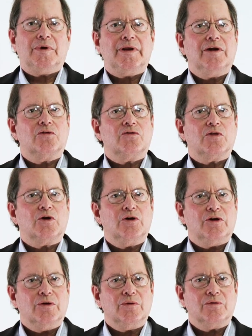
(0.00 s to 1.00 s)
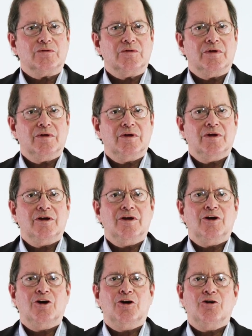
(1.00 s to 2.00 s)
But here's the good news.
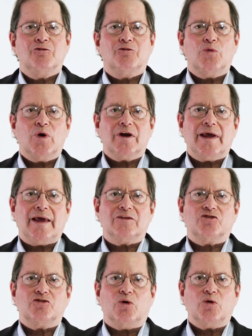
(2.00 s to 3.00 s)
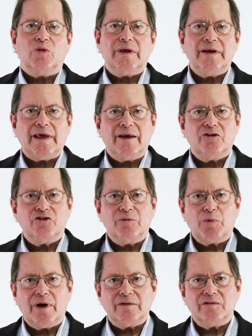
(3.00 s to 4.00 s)
Forecasts show clean
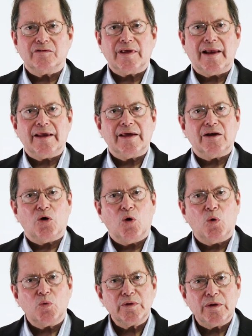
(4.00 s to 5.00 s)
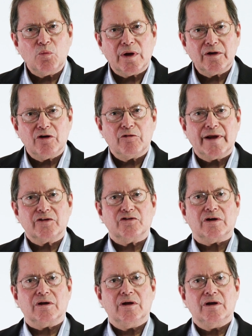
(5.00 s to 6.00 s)
energy prices heading in only one
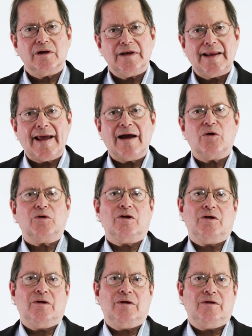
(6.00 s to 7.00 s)
direction, down.